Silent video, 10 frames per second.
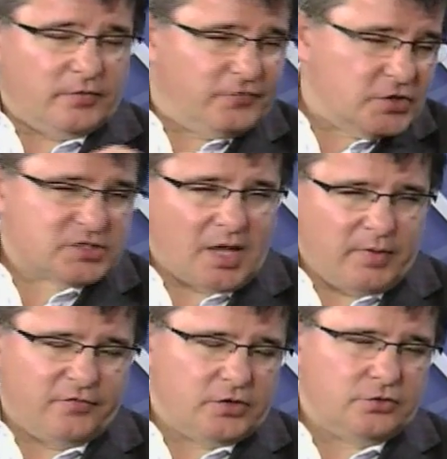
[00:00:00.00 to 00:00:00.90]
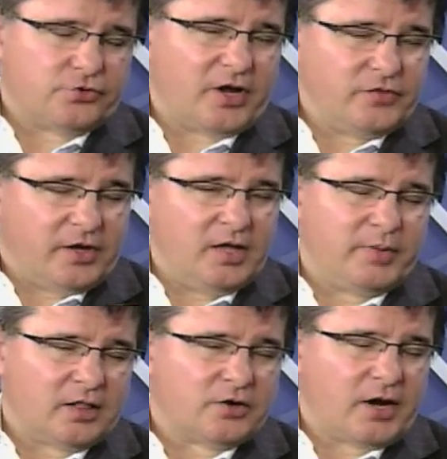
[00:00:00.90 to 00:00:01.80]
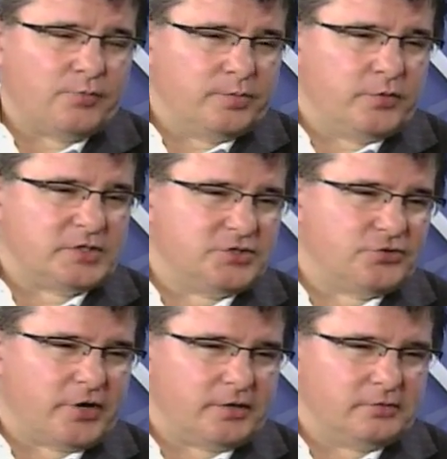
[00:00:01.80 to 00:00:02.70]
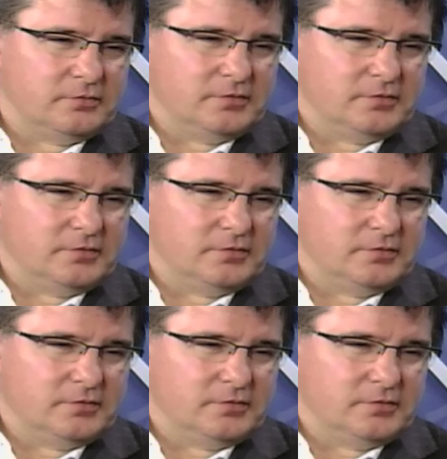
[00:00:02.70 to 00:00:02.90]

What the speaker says: first time ever in Ukraine, the key battleground will be West Ukraine.